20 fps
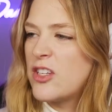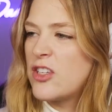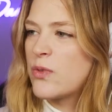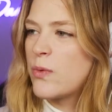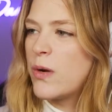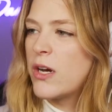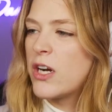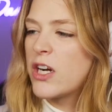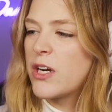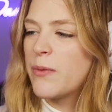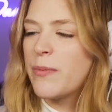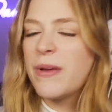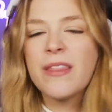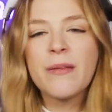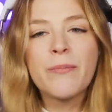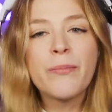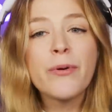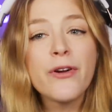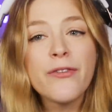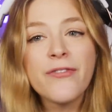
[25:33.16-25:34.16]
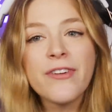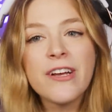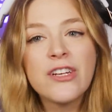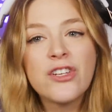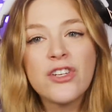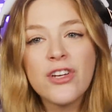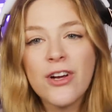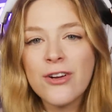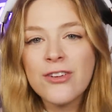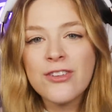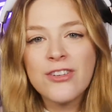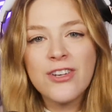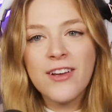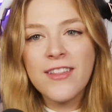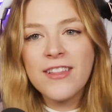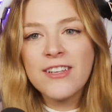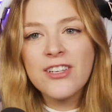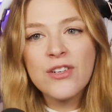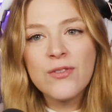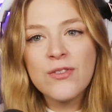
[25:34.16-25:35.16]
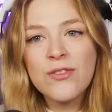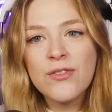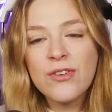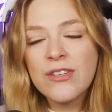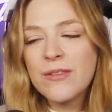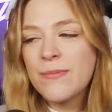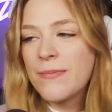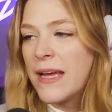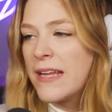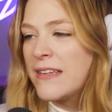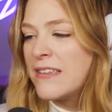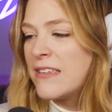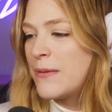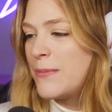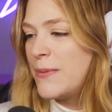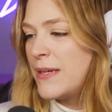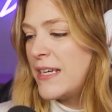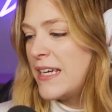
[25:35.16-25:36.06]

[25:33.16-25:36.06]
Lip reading: I just want her to be the perfect joke star that she was always meant to